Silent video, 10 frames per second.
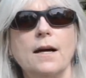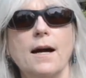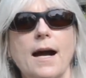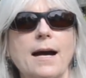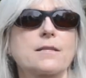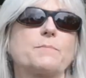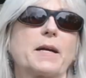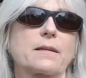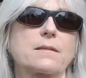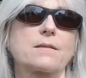
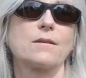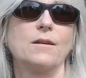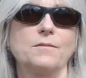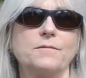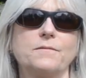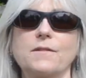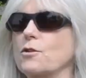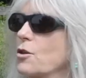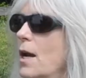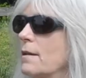aspects of the trail.